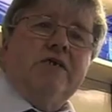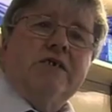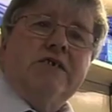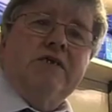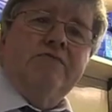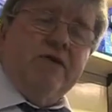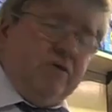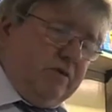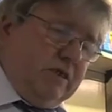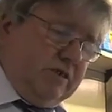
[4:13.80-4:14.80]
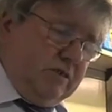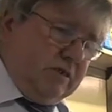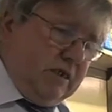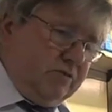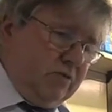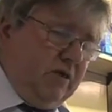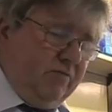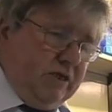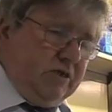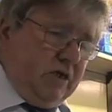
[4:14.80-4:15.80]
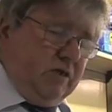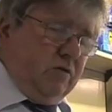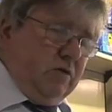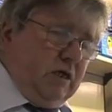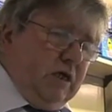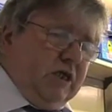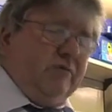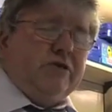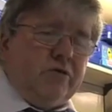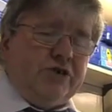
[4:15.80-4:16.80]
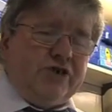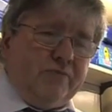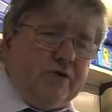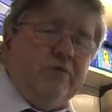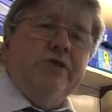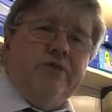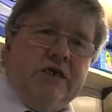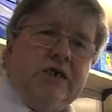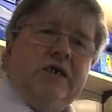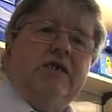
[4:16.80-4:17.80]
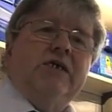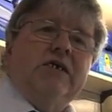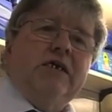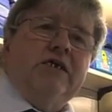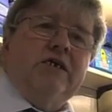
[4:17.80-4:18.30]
herself, you know, and they used, and so every doll that we saw in the shop here was unique, and that they had